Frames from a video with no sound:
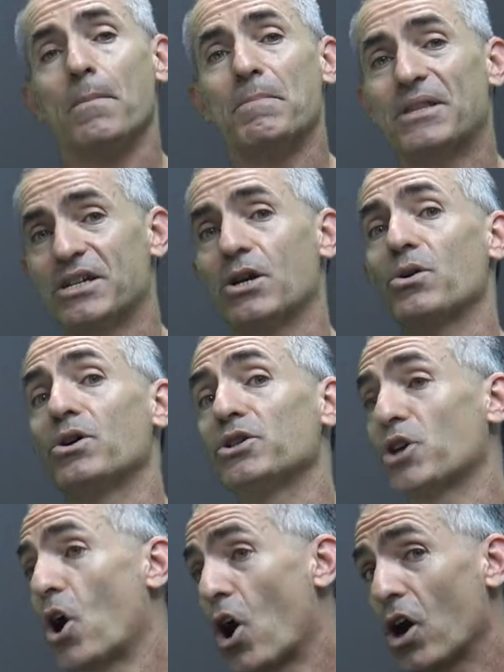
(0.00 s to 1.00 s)

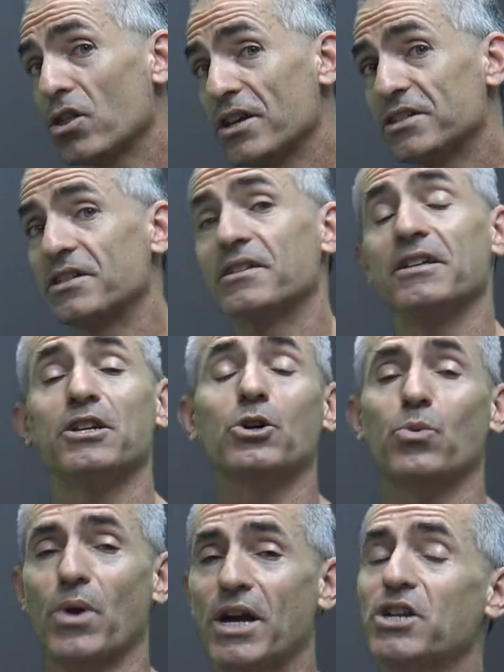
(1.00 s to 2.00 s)
Materials are listed. They did a
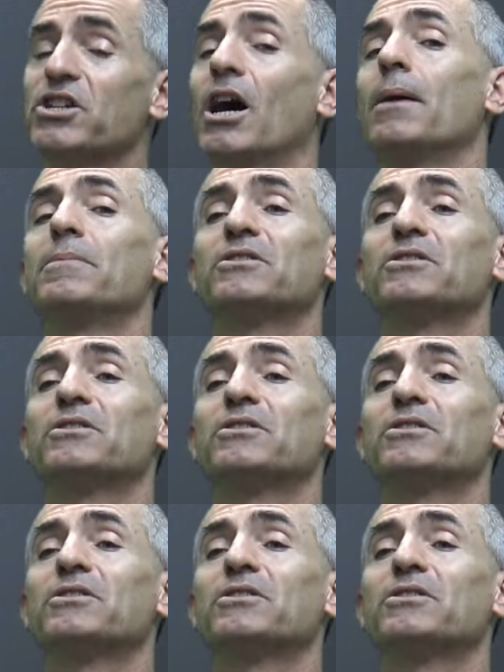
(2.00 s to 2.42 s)
great job